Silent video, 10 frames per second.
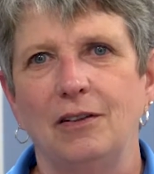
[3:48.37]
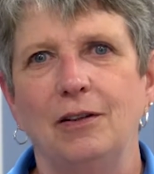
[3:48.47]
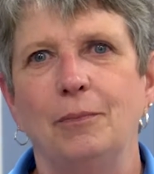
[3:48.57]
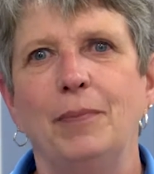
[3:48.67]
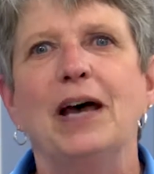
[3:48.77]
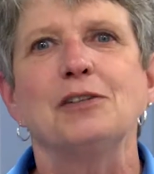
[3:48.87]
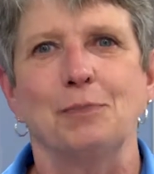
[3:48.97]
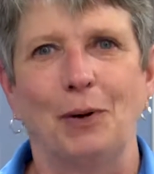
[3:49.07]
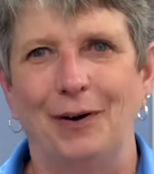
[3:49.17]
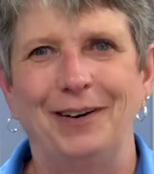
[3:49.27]
the
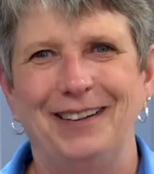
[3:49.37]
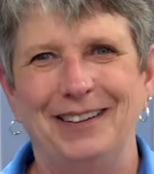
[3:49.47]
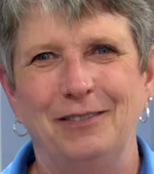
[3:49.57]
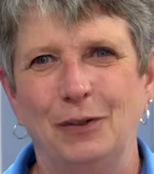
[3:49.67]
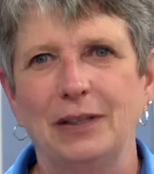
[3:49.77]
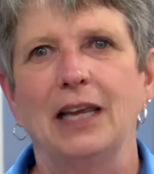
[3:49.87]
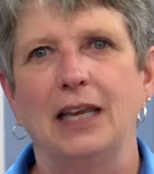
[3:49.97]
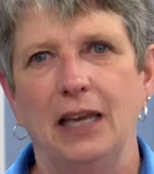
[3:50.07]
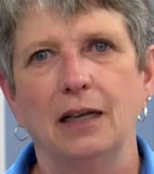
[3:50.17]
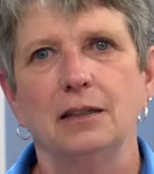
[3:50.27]
best part of what they
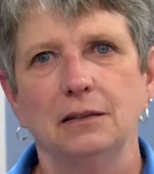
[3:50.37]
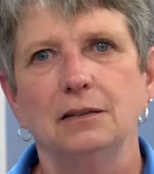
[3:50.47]
get.